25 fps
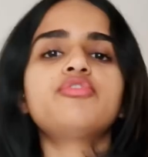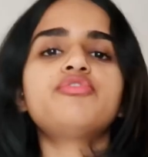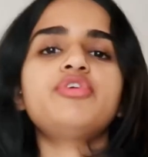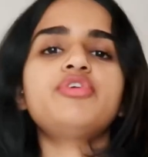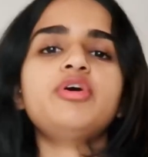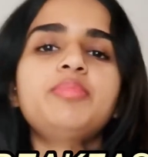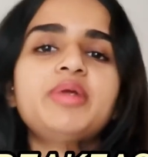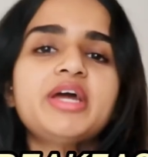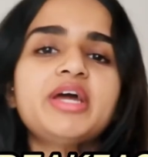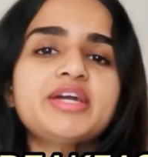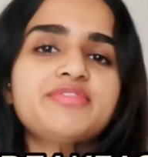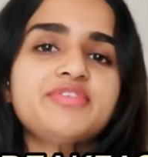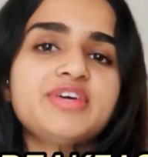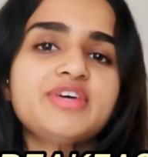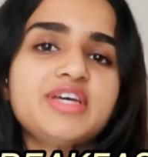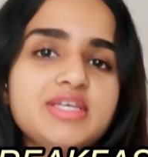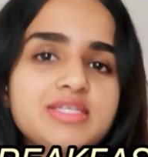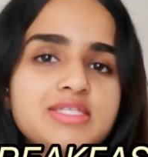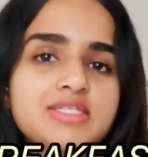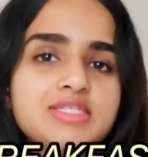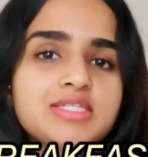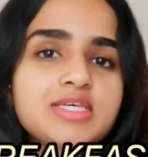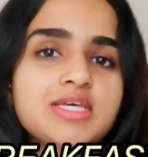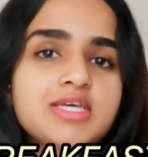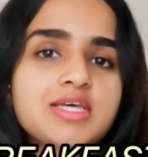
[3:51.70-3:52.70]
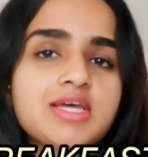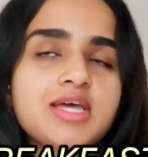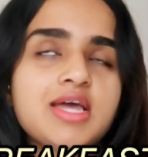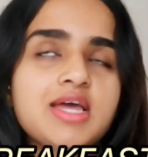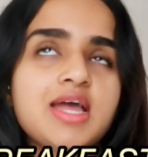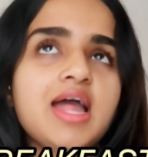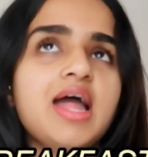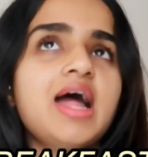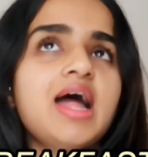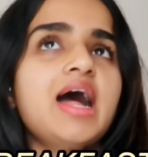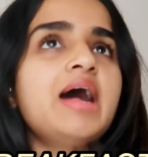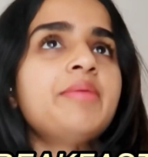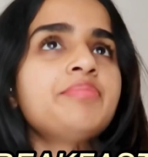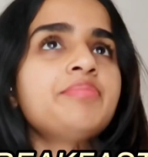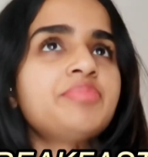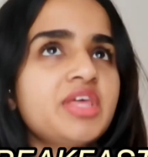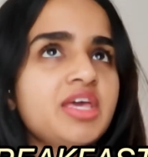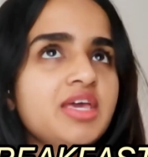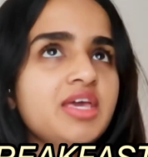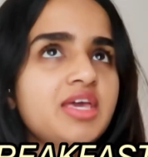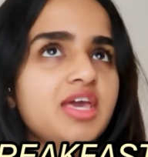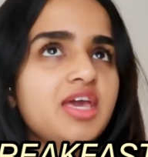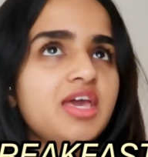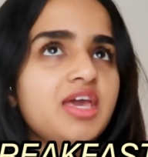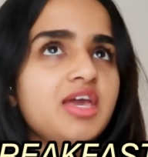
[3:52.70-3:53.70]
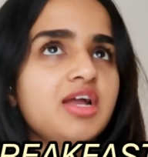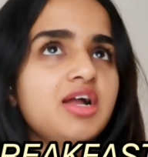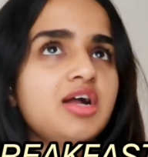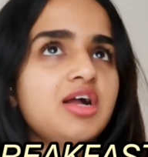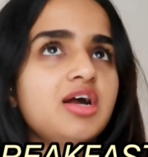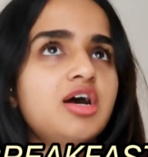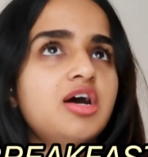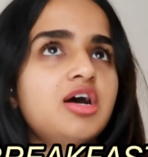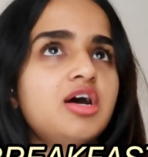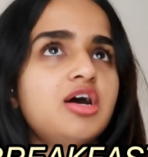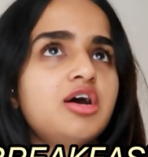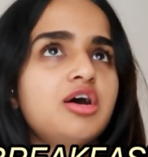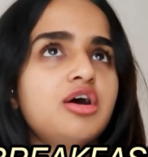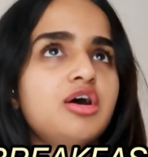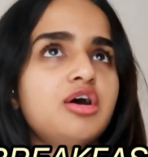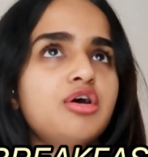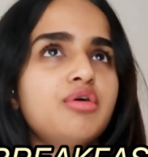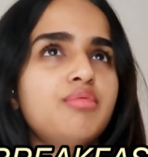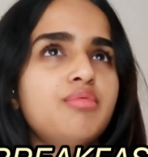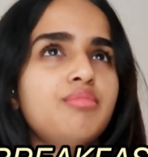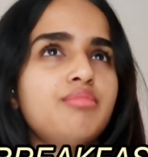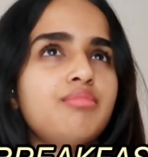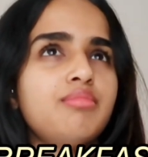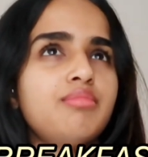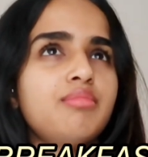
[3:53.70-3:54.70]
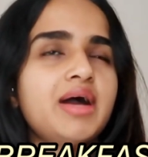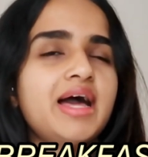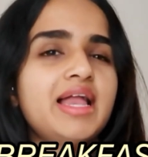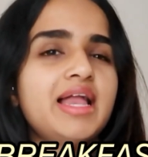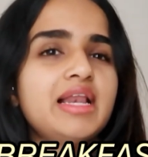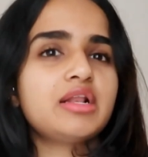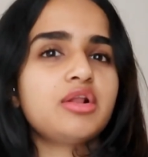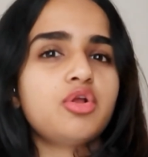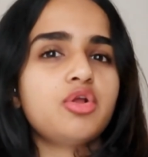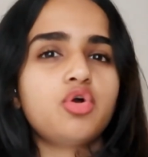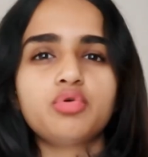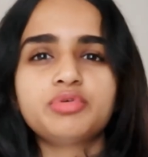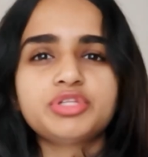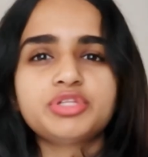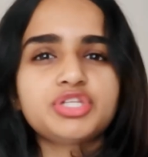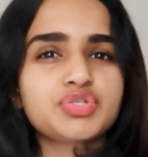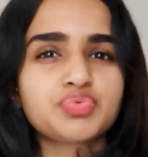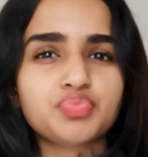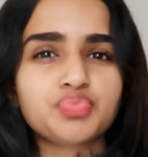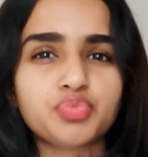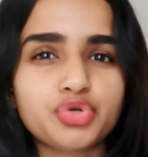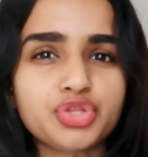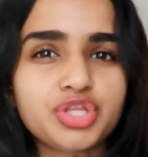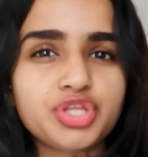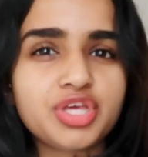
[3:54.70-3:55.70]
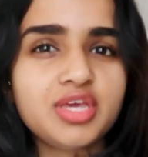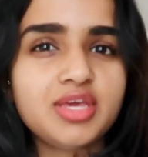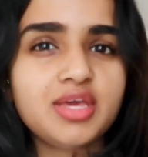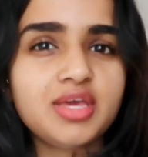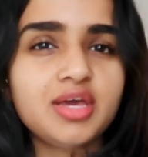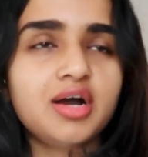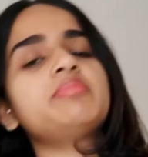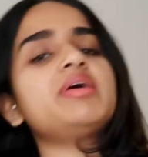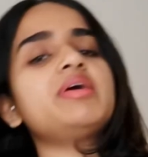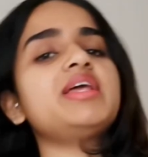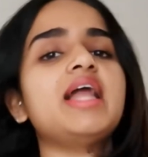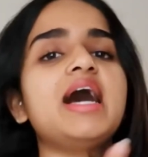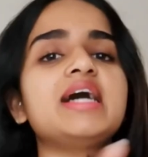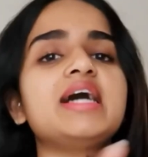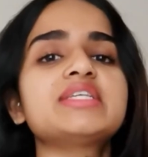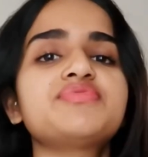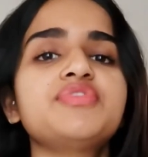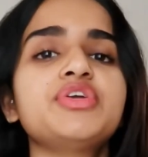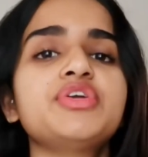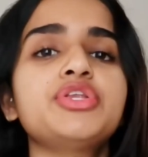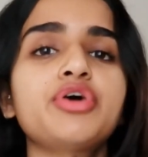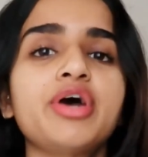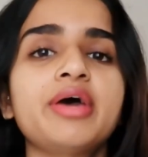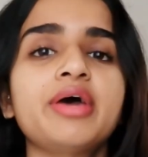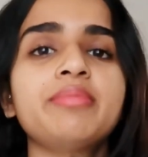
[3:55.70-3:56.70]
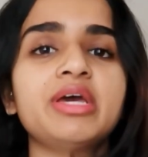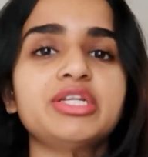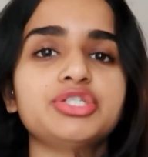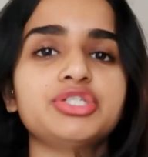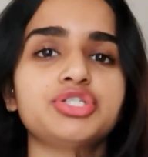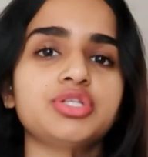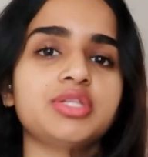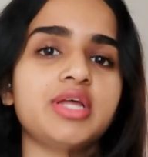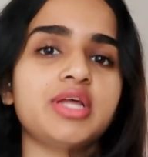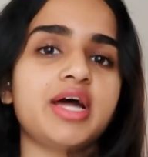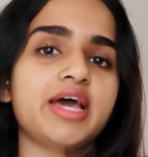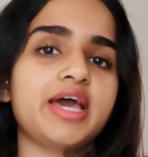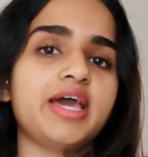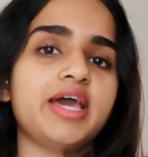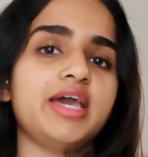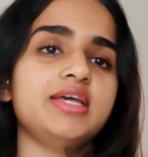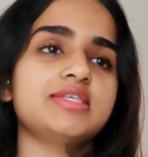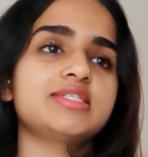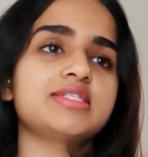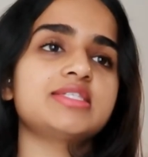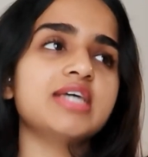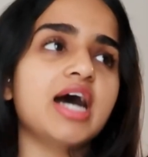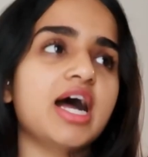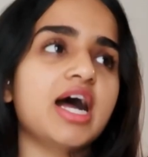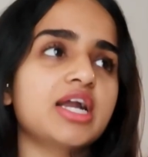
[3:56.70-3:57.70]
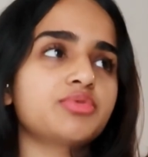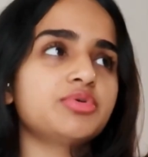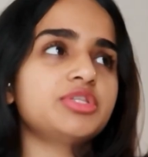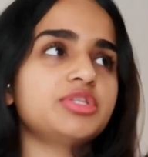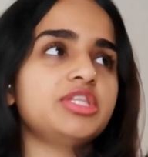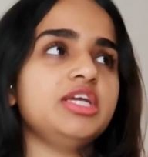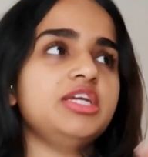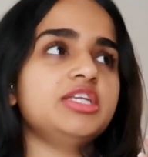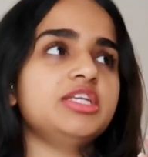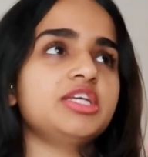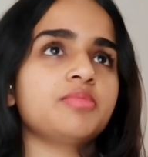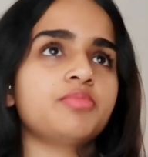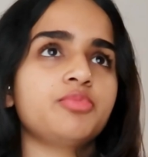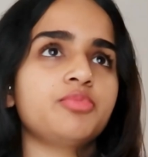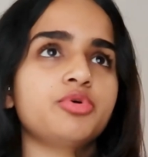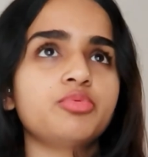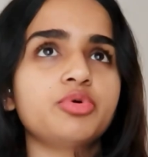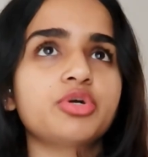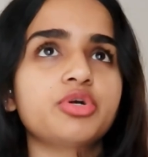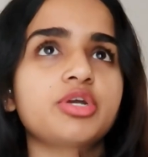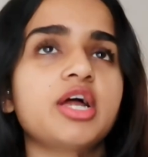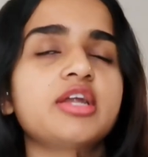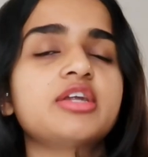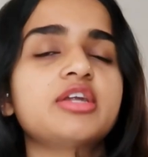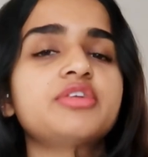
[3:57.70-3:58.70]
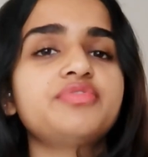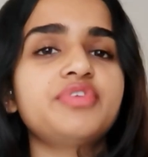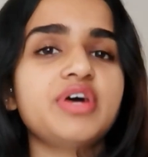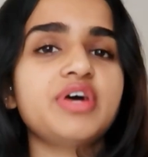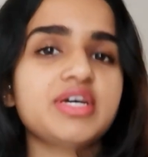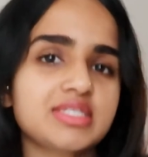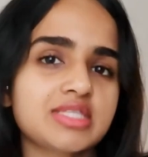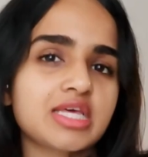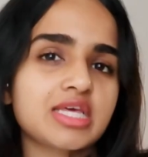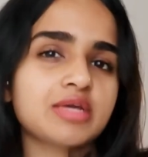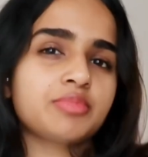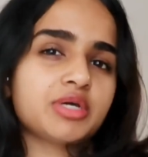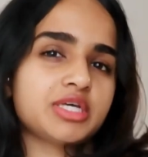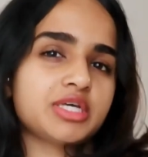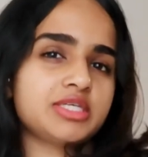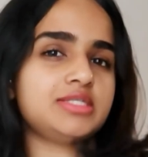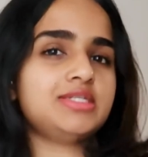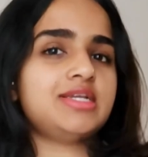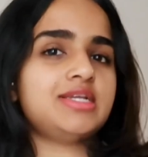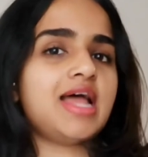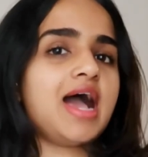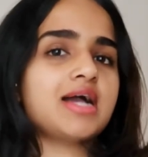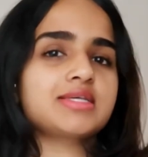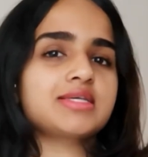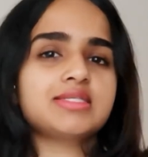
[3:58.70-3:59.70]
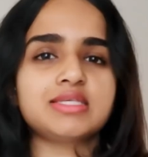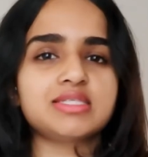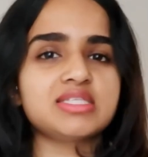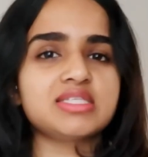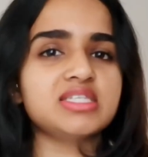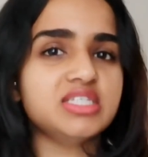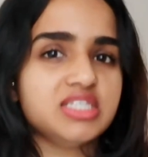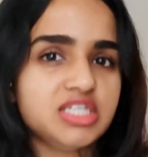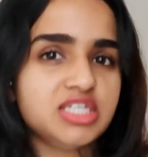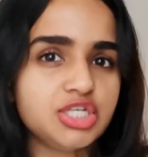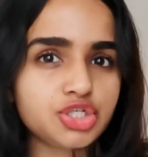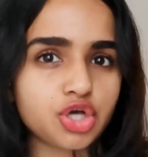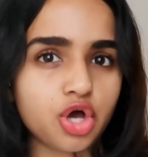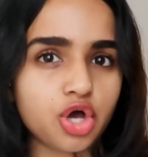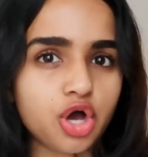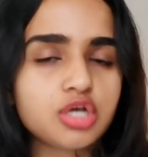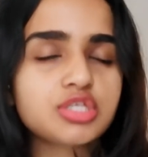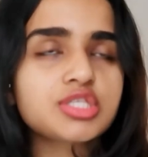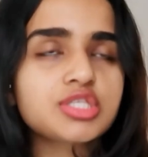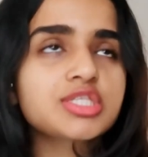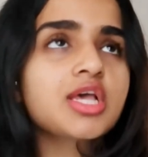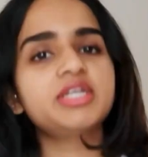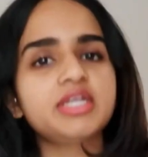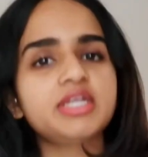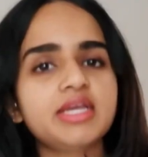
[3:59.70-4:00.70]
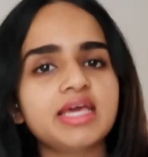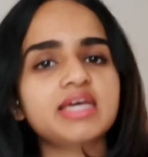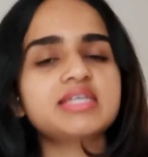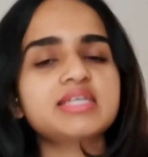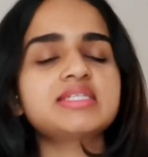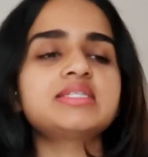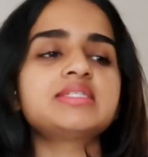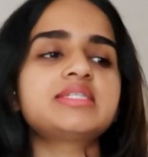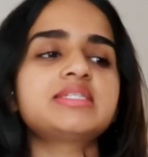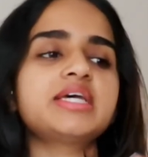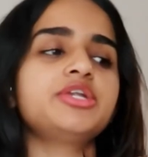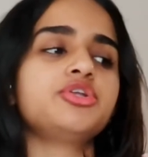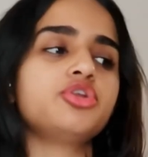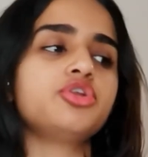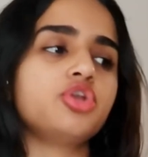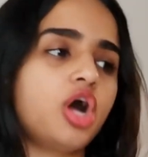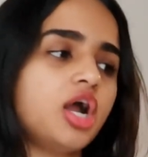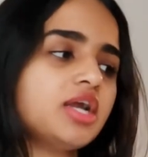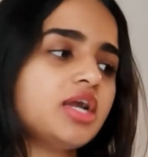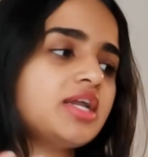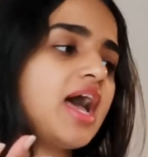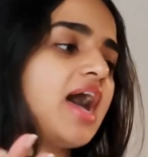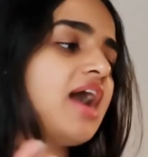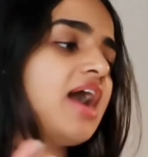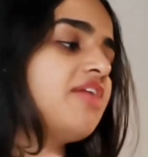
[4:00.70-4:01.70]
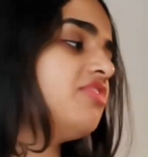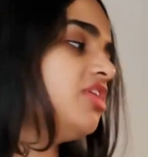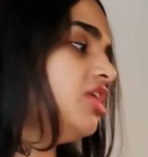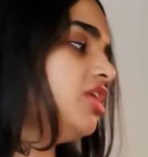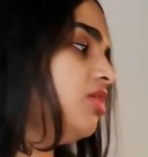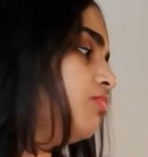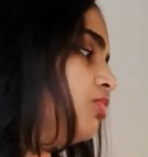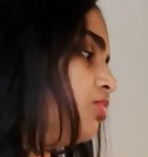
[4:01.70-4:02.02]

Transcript: For breakfast, I'm thinking I'll go with a smoothie. In my last video, I mentioned that I start with eating pomegranate first thing because it acts as a detox. But today, since I do not have any